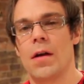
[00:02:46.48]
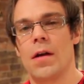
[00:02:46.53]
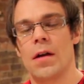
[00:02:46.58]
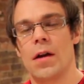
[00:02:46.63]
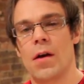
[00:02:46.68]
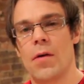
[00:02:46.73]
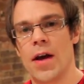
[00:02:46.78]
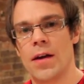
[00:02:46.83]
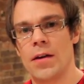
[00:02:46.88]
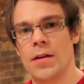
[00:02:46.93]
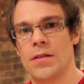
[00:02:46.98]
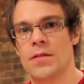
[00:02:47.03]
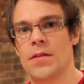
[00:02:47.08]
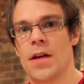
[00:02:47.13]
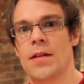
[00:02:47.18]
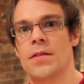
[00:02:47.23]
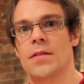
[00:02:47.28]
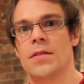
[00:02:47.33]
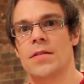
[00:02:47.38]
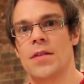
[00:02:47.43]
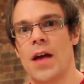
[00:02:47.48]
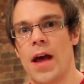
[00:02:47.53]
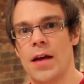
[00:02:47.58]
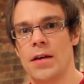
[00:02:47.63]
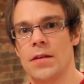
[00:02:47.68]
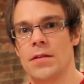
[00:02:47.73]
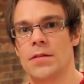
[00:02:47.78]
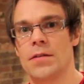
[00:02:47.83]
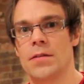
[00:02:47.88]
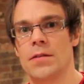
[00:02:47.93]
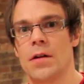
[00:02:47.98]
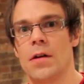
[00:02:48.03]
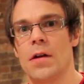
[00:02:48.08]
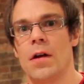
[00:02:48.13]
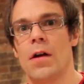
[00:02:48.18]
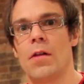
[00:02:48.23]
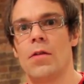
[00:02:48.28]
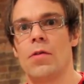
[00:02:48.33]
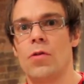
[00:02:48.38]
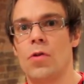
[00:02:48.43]
Now AccuSense
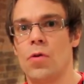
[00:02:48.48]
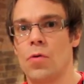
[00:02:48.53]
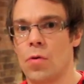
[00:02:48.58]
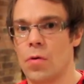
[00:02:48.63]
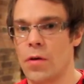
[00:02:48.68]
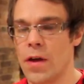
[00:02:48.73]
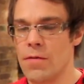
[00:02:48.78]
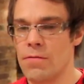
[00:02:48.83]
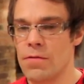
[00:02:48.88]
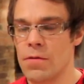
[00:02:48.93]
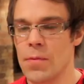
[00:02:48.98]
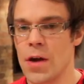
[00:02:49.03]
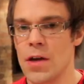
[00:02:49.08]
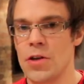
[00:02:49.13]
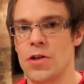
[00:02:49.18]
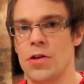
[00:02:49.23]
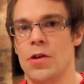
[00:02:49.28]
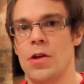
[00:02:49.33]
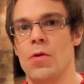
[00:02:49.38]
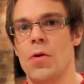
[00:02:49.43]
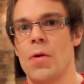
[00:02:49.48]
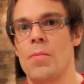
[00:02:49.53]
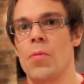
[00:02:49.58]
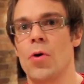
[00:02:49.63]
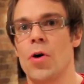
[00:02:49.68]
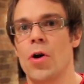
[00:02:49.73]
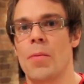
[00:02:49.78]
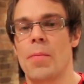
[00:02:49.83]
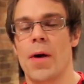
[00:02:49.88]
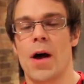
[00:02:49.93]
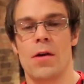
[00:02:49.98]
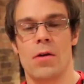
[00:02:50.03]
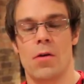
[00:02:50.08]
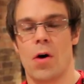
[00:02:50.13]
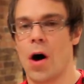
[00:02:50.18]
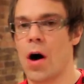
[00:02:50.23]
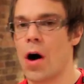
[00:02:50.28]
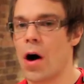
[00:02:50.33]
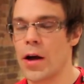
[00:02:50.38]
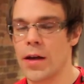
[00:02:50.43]
takes your information you input about your
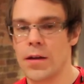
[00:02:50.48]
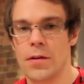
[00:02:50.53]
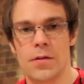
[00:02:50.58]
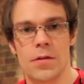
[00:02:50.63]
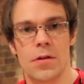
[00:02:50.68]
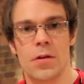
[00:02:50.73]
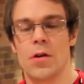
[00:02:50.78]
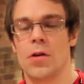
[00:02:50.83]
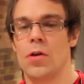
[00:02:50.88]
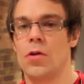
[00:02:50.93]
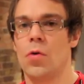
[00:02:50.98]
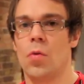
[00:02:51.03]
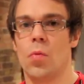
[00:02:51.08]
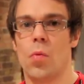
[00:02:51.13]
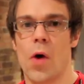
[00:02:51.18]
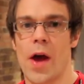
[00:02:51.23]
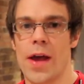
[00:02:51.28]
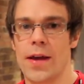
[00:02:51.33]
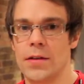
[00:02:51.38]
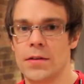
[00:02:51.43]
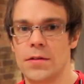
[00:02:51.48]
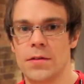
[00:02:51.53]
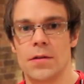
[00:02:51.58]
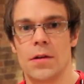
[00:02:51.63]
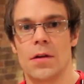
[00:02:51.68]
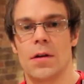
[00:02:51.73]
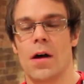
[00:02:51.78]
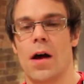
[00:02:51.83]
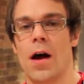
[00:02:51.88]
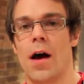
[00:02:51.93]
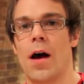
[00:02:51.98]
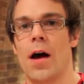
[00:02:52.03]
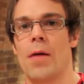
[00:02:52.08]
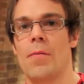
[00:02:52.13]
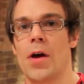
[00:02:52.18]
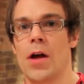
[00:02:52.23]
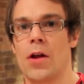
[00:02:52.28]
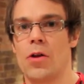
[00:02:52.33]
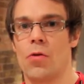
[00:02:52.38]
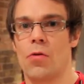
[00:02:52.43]
height, your weight,
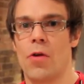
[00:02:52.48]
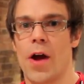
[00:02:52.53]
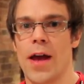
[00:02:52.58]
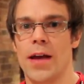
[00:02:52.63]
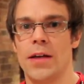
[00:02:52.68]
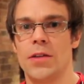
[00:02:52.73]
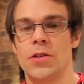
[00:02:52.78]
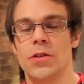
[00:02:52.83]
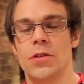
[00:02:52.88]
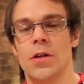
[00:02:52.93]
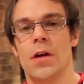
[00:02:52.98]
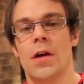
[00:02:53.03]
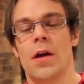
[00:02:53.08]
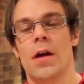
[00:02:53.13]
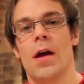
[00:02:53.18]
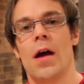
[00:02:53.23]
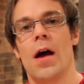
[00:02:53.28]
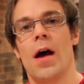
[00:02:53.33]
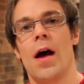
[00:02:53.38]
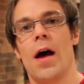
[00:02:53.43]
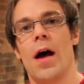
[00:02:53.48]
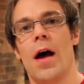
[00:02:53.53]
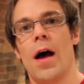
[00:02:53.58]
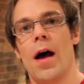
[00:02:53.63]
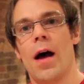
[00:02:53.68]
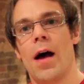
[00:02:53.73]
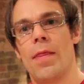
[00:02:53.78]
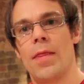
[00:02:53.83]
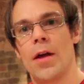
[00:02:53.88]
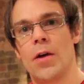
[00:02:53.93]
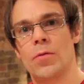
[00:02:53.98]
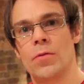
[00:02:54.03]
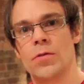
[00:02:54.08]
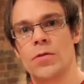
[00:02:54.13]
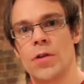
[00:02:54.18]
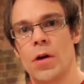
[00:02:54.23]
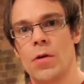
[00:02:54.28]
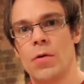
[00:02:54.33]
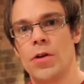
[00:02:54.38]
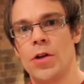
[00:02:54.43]
and your age, and then
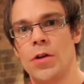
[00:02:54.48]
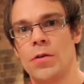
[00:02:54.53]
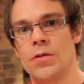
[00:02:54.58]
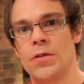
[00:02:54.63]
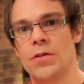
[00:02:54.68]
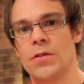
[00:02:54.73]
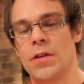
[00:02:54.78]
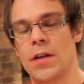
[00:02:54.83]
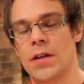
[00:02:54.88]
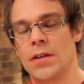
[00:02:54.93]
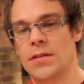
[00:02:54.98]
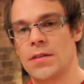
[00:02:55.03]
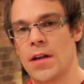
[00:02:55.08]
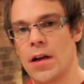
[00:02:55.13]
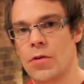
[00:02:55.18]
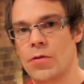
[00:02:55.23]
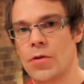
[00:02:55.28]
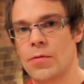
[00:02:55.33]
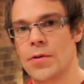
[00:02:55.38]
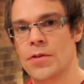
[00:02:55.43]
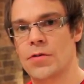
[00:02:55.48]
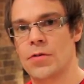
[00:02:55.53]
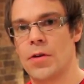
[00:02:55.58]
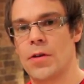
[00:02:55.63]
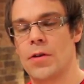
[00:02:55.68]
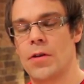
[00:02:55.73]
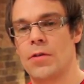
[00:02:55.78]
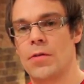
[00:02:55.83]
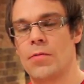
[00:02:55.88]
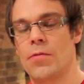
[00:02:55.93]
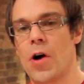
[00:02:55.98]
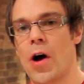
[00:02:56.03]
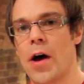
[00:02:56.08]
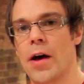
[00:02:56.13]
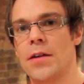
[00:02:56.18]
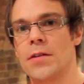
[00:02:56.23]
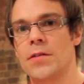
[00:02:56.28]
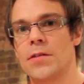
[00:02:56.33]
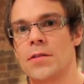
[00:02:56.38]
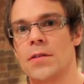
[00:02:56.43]
also uses an accelerometer in the
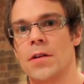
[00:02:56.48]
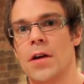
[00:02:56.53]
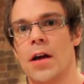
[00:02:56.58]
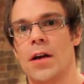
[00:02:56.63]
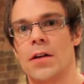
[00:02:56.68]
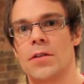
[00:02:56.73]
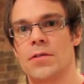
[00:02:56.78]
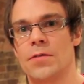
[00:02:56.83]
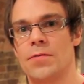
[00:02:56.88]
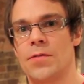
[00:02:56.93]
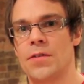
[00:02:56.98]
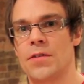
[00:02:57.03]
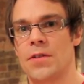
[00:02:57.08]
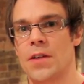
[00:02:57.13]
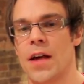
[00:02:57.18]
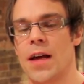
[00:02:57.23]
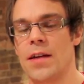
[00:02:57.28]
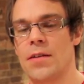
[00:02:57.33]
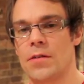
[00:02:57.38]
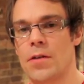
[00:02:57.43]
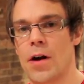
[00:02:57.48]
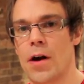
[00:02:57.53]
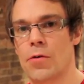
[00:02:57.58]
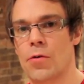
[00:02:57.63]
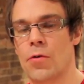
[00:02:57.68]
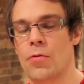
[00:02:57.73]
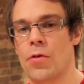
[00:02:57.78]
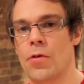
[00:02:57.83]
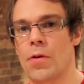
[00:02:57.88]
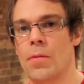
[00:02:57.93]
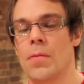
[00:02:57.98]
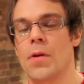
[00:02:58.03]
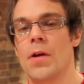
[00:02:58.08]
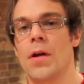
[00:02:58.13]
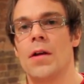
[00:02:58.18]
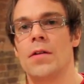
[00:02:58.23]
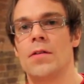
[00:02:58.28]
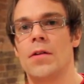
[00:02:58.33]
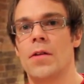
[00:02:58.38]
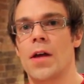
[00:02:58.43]
device and a sophisticated algorithm
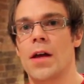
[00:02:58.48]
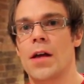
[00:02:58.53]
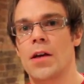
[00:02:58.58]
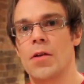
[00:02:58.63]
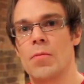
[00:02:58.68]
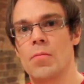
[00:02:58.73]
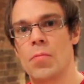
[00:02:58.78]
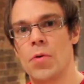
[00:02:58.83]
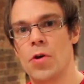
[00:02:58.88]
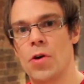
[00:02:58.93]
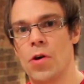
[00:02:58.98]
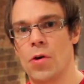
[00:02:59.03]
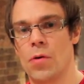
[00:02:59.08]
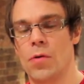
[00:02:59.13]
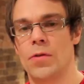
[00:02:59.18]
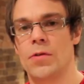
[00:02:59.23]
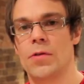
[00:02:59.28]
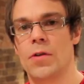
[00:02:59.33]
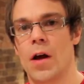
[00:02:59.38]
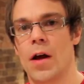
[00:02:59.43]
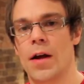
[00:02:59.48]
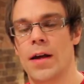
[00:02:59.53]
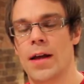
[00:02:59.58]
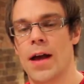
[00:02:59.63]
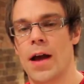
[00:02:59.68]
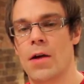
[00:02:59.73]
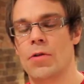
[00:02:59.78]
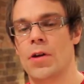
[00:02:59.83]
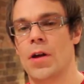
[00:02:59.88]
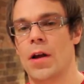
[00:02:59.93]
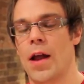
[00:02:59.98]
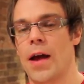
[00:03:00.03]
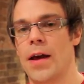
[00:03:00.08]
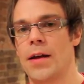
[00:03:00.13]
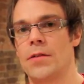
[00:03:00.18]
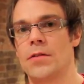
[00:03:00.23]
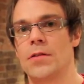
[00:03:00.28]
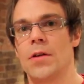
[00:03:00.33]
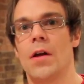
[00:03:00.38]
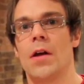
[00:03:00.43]
to then compute and
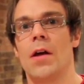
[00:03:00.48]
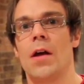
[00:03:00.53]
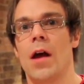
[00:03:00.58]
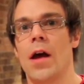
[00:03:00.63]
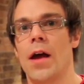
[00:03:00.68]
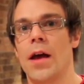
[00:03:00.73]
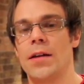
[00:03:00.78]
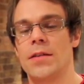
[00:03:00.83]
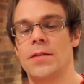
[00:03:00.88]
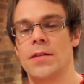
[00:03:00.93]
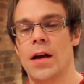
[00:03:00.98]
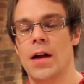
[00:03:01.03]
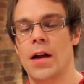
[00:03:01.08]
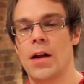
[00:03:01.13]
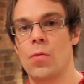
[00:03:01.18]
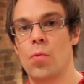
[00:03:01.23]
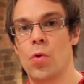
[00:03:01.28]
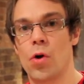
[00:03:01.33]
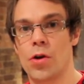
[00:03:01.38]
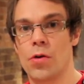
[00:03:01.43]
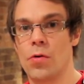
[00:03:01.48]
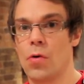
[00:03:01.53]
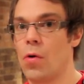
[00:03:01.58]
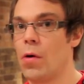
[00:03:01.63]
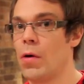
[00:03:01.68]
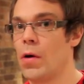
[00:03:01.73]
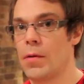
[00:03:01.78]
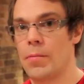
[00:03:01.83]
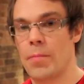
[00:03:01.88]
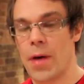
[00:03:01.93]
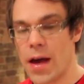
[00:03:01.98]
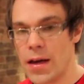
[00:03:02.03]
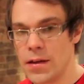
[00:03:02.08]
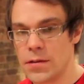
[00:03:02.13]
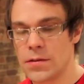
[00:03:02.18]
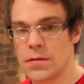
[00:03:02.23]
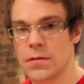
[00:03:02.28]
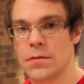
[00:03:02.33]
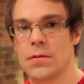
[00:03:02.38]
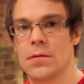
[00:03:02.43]
calculate exactly what your
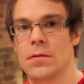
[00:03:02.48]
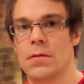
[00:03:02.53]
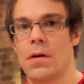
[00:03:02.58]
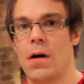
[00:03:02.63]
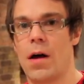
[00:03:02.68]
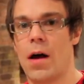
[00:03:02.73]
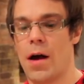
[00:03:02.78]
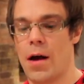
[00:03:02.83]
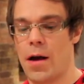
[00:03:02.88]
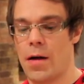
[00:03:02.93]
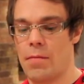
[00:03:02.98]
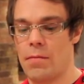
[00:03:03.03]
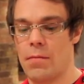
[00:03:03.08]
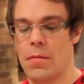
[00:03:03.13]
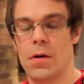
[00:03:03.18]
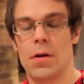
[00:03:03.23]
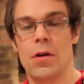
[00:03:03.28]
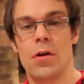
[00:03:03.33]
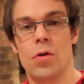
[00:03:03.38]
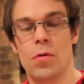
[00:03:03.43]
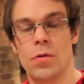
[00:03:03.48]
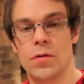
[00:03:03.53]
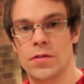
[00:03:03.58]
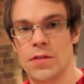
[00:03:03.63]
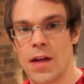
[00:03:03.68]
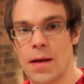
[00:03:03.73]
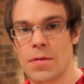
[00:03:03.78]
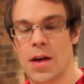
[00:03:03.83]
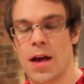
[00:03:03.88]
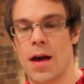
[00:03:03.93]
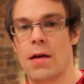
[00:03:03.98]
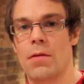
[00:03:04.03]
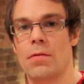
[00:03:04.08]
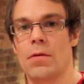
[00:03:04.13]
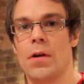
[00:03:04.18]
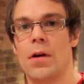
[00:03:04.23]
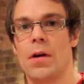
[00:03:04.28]
pace, your step count,